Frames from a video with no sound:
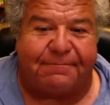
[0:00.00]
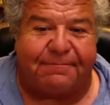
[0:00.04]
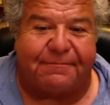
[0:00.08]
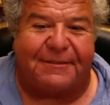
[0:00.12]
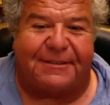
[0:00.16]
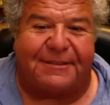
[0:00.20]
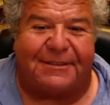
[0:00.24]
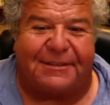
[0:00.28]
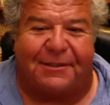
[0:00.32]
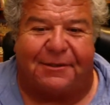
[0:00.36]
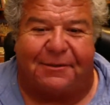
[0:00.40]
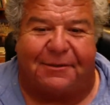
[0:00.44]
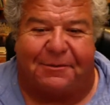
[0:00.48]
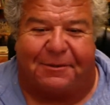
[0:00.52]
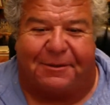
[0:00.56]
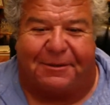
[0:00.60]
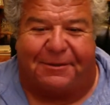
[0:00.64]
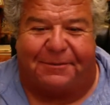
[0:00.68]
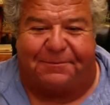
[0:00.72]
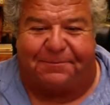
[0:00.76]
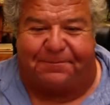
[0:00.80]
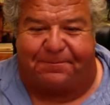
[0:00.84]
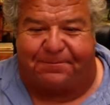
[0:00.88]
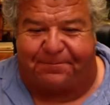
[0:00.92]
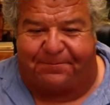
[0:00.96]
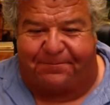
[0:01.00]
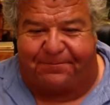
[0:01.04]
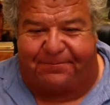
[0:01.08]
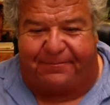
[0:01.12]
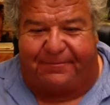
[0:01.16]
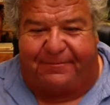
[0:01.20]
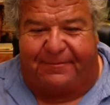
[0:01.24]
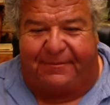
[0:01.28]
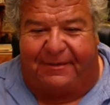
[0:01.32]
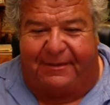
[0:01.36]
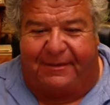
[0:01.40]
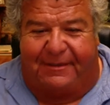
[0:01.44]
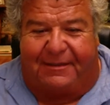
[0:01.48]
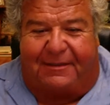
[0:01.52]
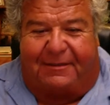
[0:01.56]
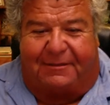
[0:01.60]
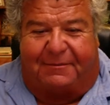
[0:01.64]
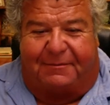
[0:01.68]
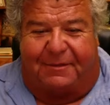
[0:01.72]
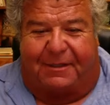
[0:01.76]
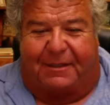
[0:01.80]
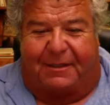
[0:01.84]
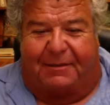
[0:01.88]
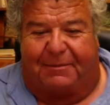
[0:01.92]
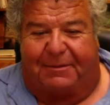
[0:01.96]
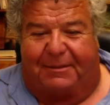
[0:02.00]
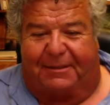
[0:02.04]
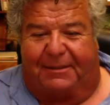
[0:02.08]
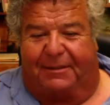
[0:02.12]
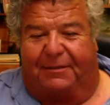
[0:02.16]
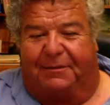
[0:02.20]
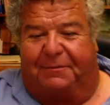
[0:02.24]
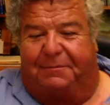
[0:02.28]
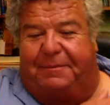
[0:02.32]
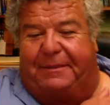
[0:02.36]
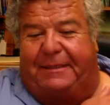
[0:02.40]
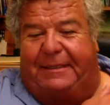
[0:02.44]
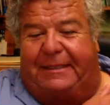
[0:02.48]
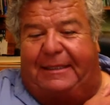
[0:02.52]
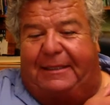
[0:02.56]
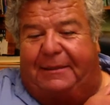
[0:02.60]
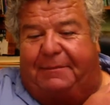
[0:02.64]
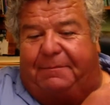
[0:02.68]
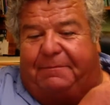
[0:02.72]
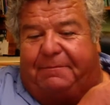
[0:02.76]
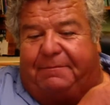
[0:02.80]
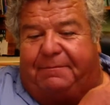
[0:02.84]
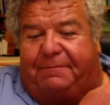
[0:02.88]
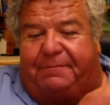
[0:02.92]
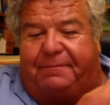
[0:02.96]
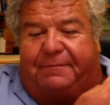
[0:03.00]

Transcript: so probably a little beat up